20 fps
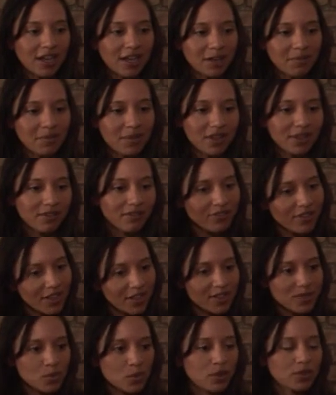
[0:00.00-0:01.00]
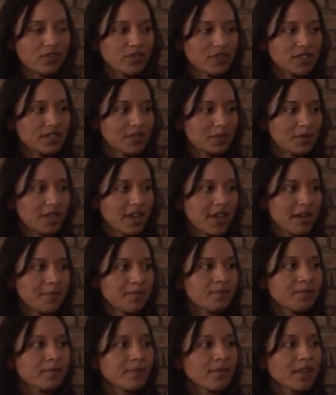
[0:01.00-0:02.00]
um, in the fitness world for some
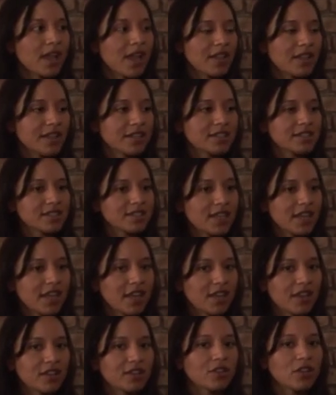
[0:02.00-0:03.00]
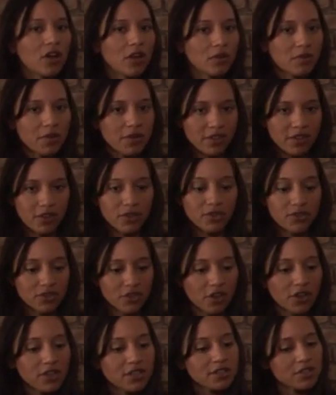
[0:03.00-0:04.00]
time, I like to say, along with you know
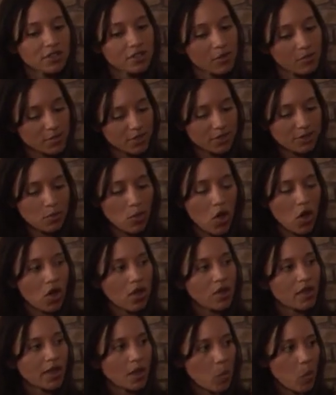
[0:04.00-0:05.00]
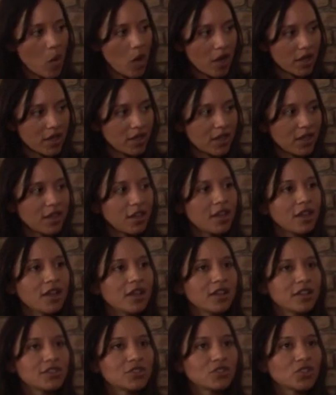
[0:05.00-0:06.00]
starting sl- small like walking,
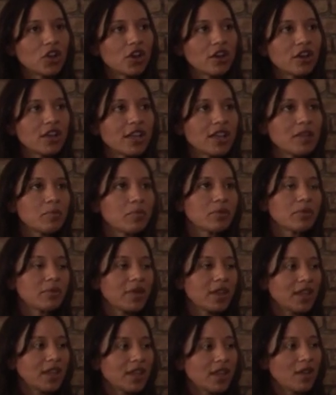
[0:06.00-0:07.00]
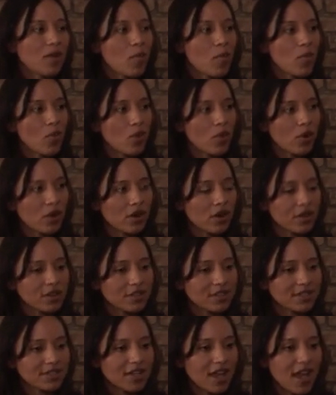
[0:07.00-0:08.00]
start implementing more
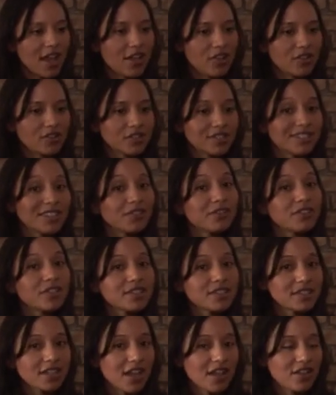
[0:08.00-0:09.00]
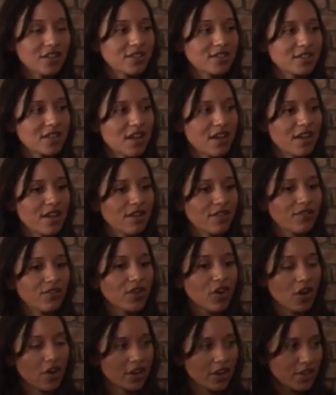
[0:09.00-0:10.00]
styles, different styles of
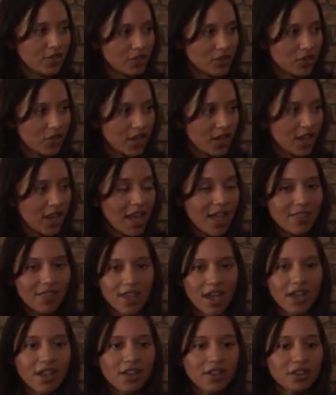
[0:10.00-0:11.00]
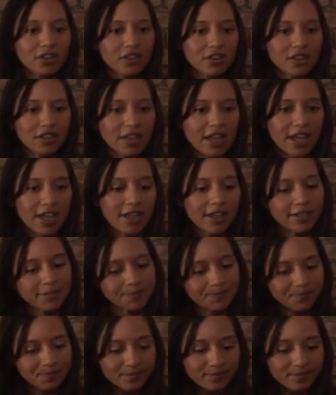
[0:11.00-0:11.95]
cardio training, and that could look like